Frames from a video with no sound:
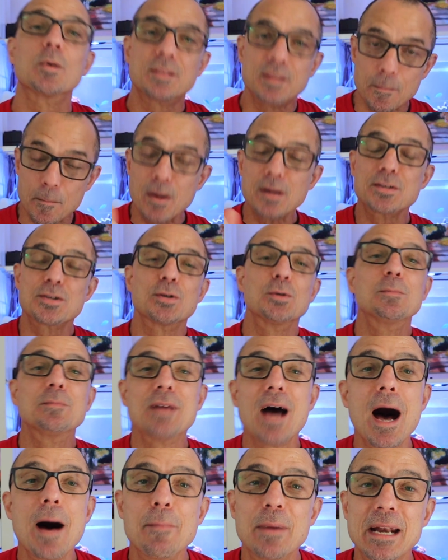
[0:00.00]
With the mushroom
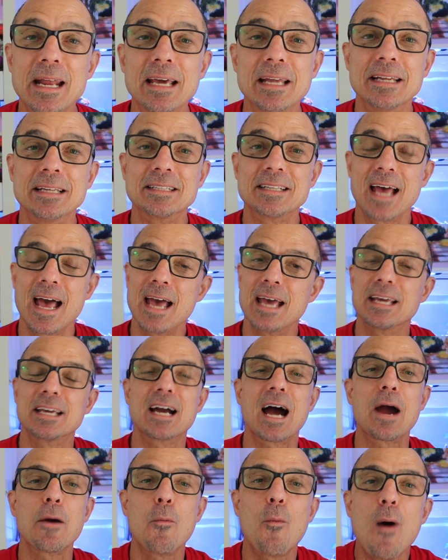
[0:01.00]
dominated tank,
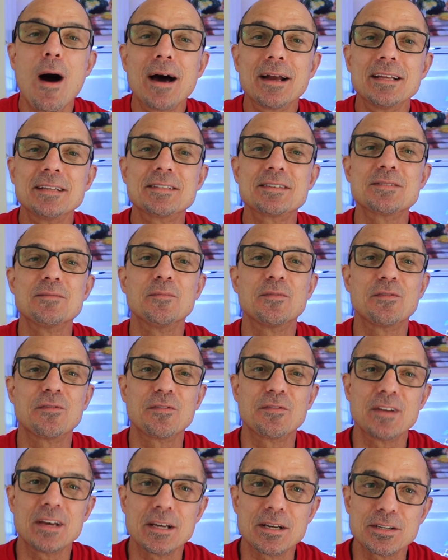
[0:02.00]
I wanted some
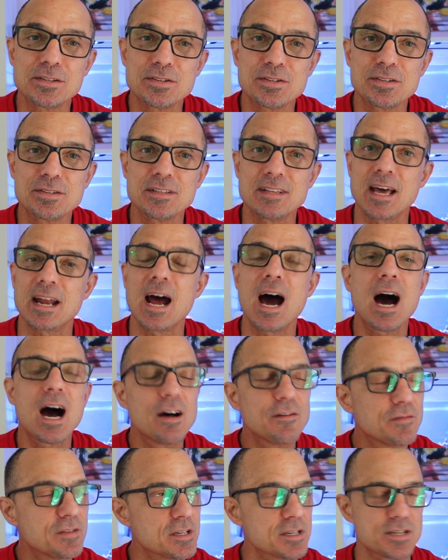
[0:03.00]
fish that
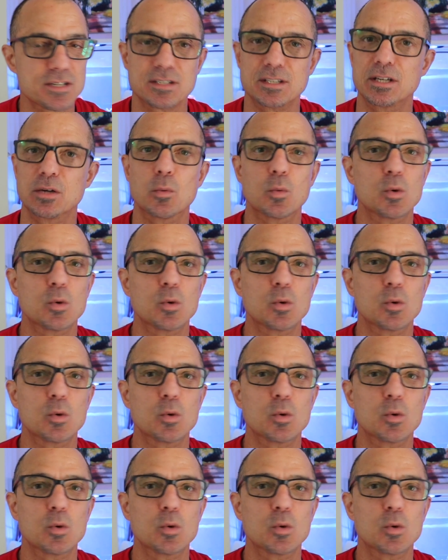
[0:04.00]
obviously